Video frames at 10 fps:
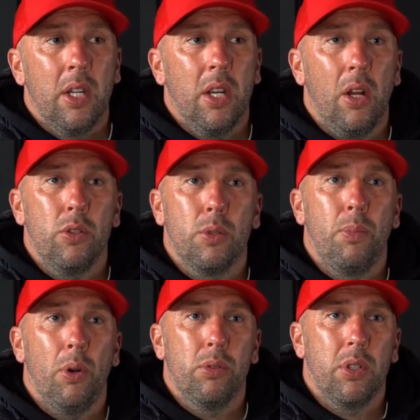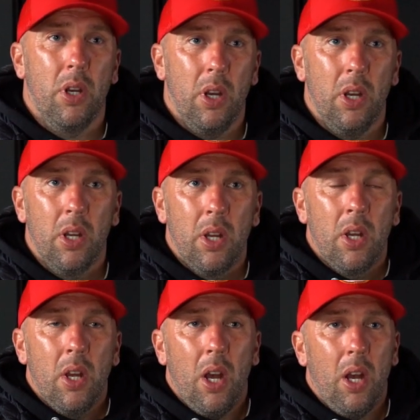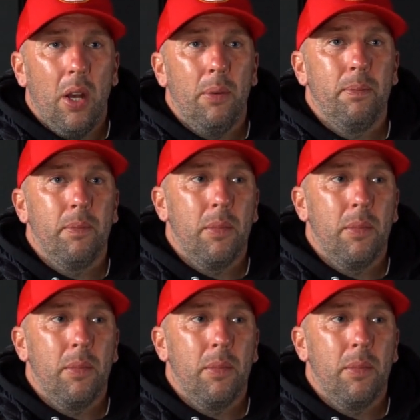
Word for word: you know, just bolster our